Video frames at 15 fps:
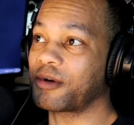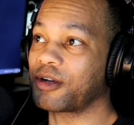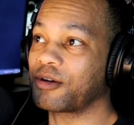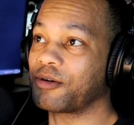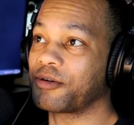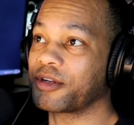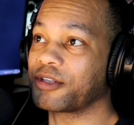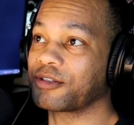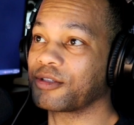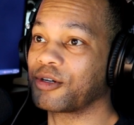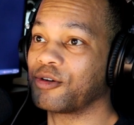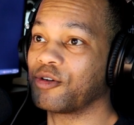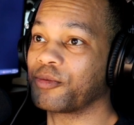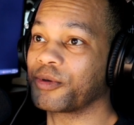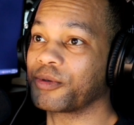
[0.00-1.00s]
about going into the
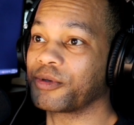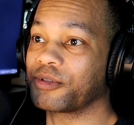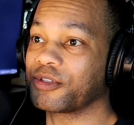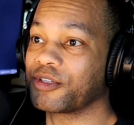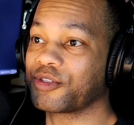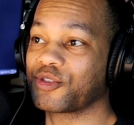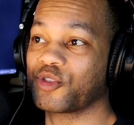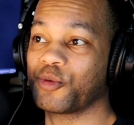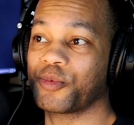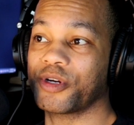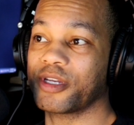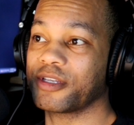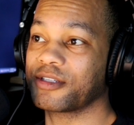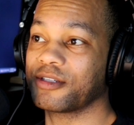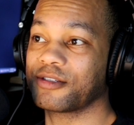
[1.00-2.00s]
corporate world. It's super
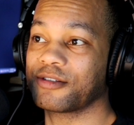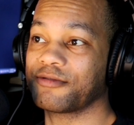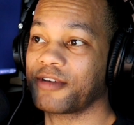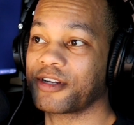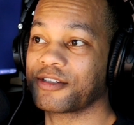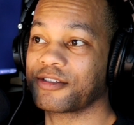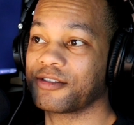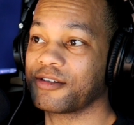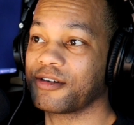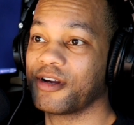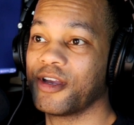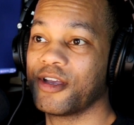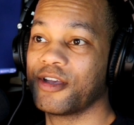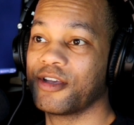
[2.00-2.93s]
easy to register.